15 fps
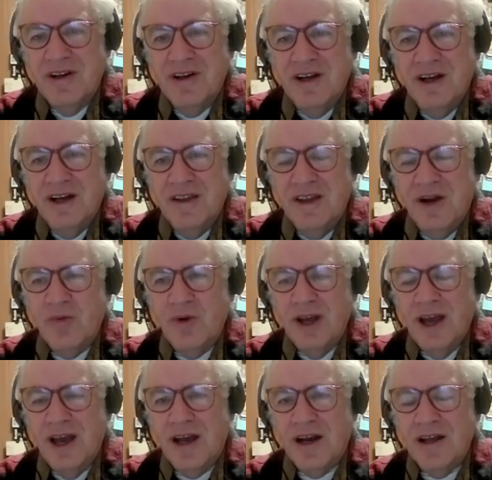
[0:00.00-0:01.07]
And then we
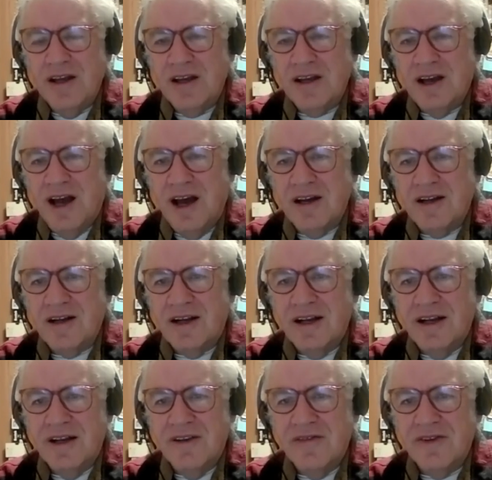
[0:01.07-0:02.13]
had a
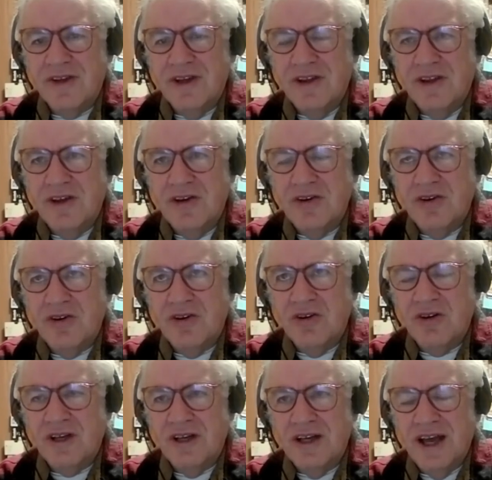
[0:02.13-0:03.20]
conclave in the
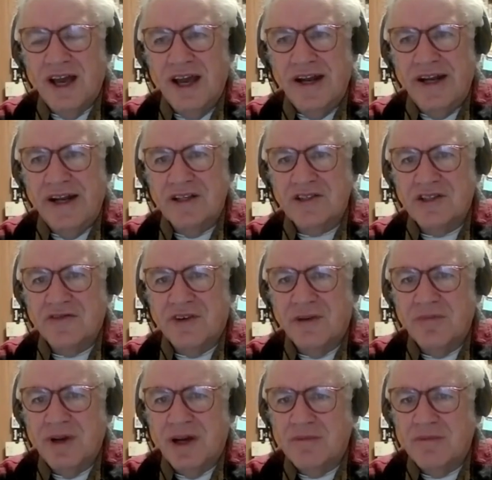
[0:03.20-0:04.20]
early eighties, if I'm not